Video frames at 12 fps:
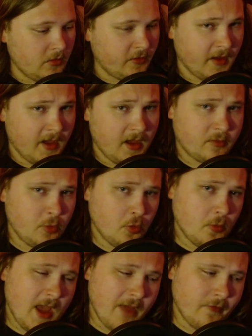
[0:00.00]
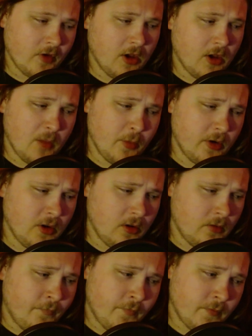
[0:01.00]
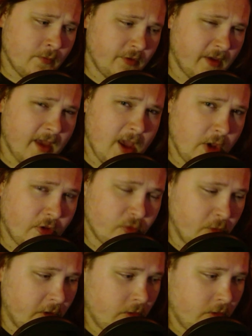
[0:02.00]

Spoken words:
ask me what we have in common, huh? It's like, ask me.